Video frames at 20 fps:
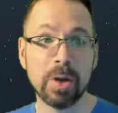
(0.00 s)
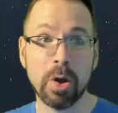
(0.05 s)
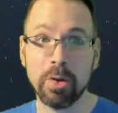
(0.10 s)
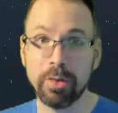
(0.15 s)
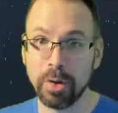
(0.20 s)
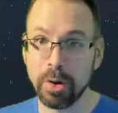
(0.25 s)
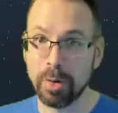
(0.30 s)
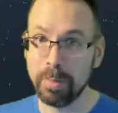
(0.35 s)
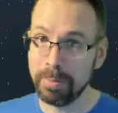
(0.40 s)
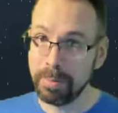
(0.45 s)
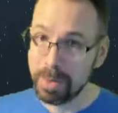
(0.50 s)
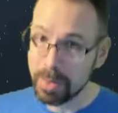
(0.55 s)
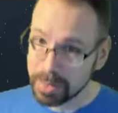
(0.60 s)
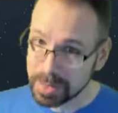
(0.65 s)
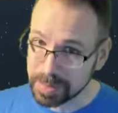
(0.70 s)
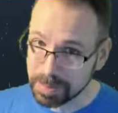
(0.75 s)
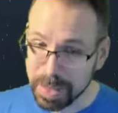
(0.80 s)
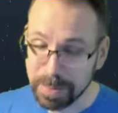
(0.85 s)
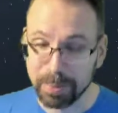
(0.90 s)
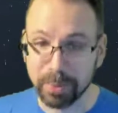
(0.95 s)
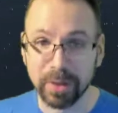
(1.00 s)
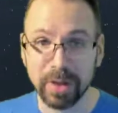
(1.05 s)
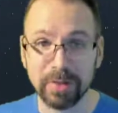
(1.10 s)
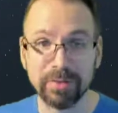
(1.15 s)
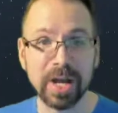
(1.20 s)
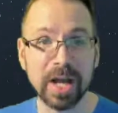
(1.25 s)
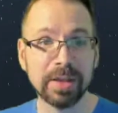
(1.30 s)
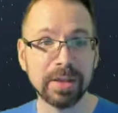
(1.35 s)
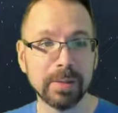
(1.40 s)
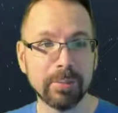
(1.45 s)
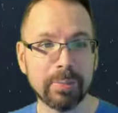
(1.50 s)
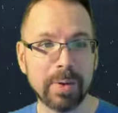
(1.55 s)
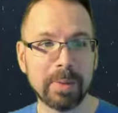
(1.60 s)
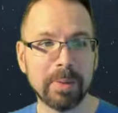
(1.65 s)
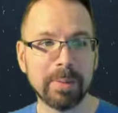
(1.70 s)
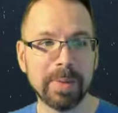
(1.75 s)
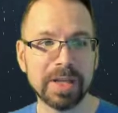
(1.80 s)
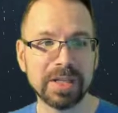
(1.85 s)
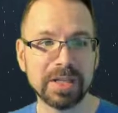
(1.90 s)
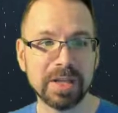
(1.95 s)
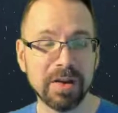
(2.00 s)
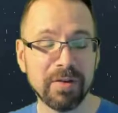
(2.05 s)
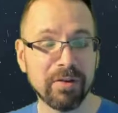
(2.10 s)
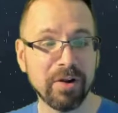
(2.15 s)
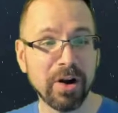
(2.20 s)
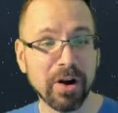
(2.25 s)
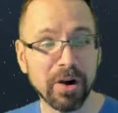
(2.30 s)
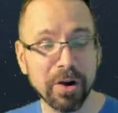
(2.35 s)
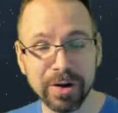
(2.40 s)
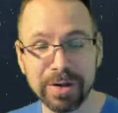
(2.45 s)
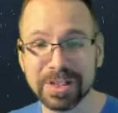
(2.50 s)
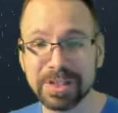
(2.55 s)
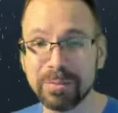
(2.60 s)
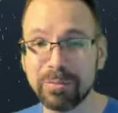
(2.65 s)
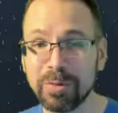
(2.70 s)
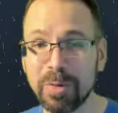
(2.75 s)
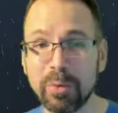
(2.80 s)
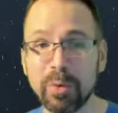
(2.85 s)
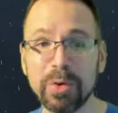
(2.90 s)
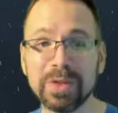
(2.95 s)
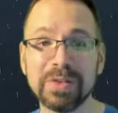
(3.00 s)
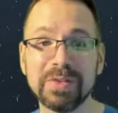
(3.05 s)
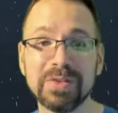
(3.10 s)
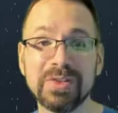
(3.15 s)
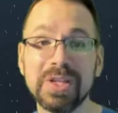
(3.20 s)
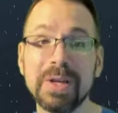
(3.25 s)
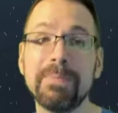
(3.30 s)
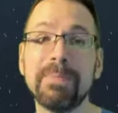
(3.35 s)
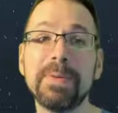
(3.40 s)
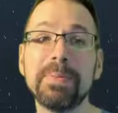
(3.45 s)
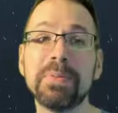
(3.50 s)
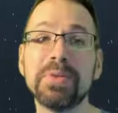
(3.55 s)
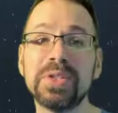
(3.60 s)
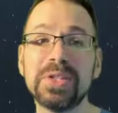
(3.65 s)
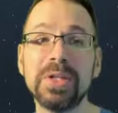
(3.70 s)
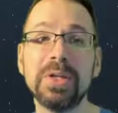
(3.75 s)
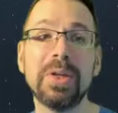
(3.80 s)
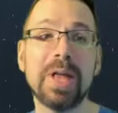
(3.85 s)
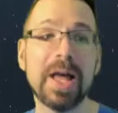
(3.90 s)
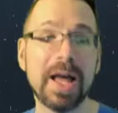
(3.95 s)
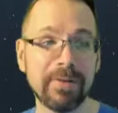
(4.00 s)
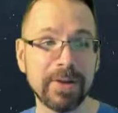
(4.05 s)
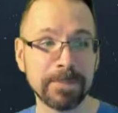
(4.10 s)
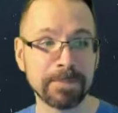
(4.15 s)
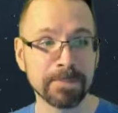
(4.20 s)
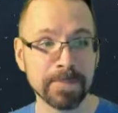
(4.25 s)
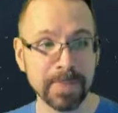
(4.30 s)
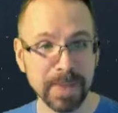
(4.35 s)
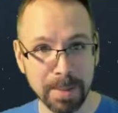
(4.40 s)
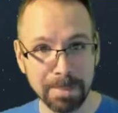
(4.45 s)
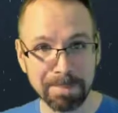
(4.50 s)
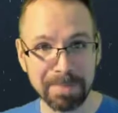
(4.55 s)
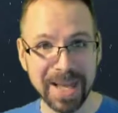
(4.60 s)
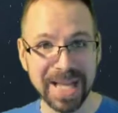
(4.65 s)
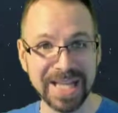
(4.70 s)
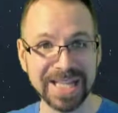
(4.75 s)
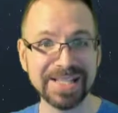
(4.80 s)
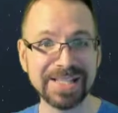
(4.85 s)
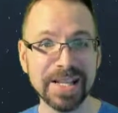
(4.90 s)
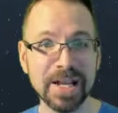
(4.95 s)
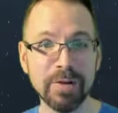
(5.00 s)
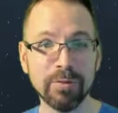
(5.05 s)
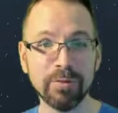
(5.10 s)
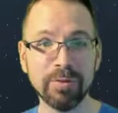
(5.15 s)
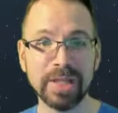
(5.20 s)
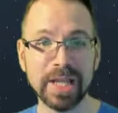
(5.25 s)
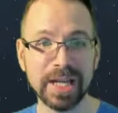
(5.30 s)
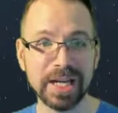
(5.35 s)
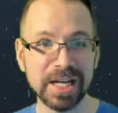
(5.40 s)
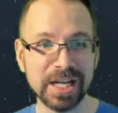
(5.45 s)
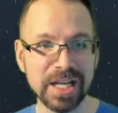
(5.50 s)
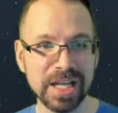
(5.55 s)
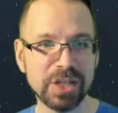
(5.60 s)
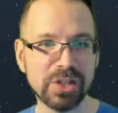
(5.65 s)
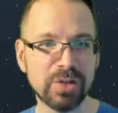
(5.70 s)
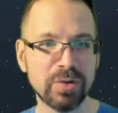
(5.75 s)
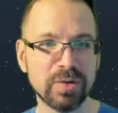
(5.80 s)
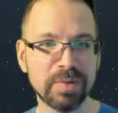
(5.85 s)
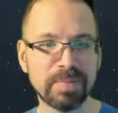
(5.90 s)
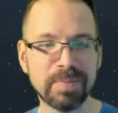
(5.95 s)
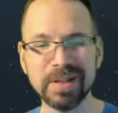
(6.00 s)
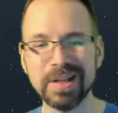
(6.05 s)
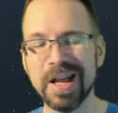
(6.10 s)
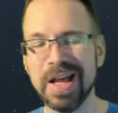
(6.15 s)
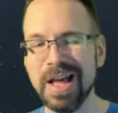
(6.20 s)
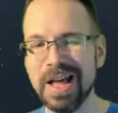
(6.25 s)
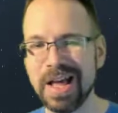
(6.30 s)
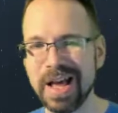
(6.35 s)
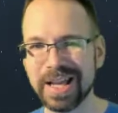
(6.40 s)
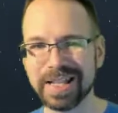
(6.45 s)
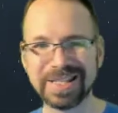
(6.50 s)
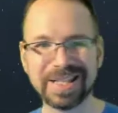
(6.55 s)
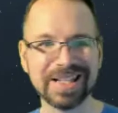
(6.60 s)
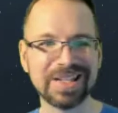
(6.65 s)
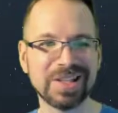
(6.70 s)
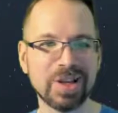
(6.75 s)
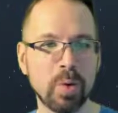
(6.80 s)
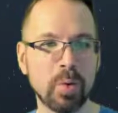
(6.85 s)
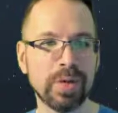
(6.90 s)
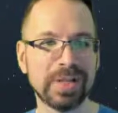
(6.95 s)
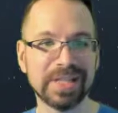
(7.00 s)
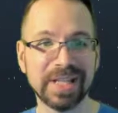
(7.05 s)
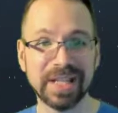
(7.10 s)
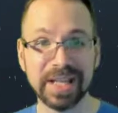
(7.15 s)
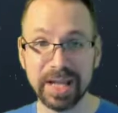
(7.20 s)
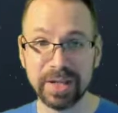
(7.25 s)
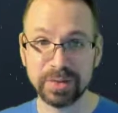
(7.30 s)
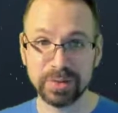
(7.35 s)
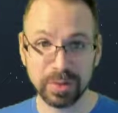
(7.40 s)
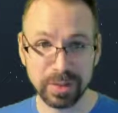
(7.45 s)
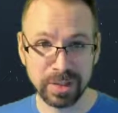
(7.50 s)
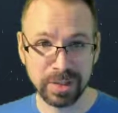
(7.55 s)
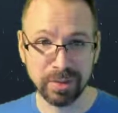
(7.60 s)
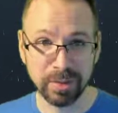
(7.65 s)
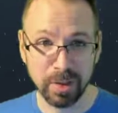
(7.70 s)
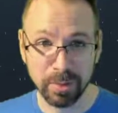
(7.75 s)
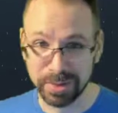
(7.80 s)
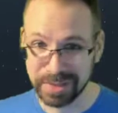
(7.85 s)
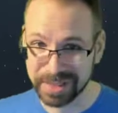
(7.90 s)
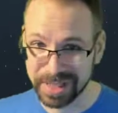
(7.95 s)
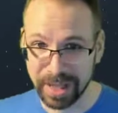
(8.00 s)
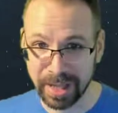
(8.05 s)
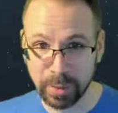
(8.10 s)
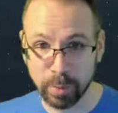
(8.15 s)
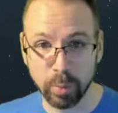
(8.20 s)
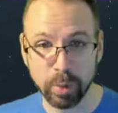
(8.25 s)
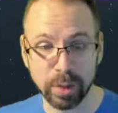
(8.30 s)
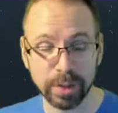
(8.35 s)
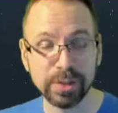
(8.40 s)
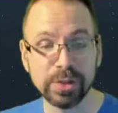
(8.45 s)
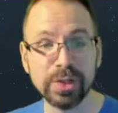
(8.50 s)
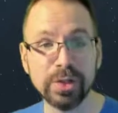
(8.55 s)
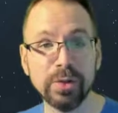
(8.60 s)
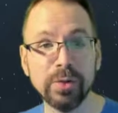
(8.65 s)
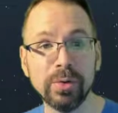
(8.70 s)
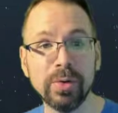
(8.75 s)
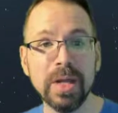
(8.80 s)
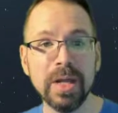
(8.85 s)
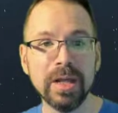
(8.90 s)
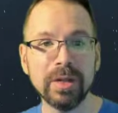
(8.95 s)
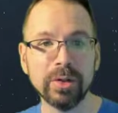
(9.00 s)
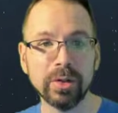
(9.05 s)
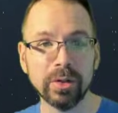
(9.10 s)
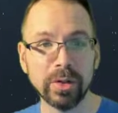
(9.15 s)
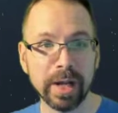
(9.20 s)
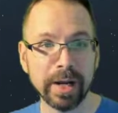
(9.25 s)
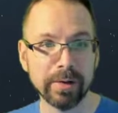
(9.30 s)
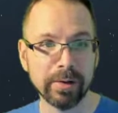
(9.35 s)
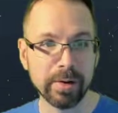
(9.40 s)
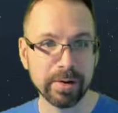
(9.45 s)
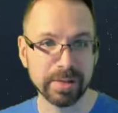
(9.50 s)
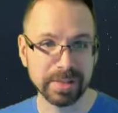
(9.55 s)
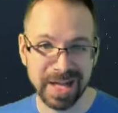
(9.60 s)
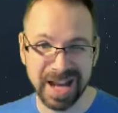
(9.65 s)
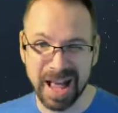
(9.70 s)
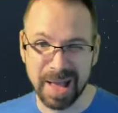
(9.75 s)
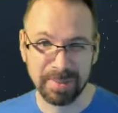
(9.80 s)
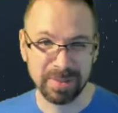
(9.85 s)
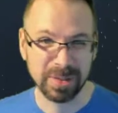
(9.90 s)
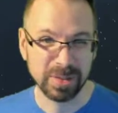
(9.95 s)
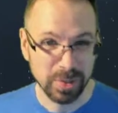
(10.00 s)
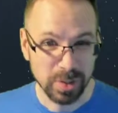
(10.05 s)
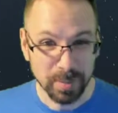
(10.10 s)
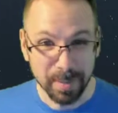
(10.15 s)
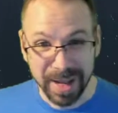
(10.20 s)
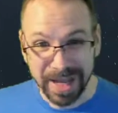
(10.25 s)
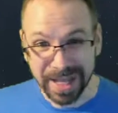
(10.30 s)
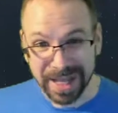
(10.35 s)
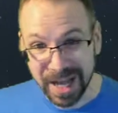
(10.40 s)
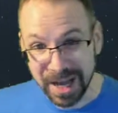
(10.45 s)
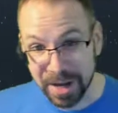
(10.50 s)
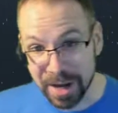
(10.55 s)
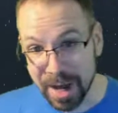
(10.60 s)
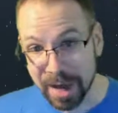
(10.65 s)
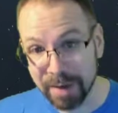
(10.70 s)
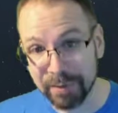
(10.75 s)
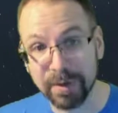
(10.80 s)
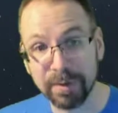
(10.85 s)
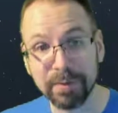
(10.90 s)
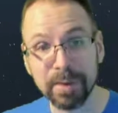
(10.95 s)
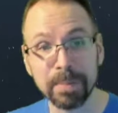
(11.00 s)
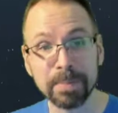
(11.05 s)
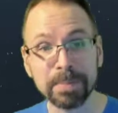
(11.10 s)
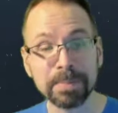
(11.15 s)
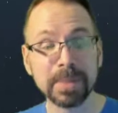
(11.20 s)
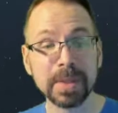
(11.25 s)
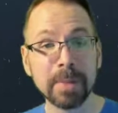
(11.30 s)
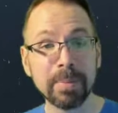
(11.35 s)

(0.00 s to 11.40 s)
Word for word: Although most people have gotten the proper base, I've heard some reports of some people still having base-related issues, but I guess that's always the case. You'll always get like one or two little errors that happens when you make enough of them.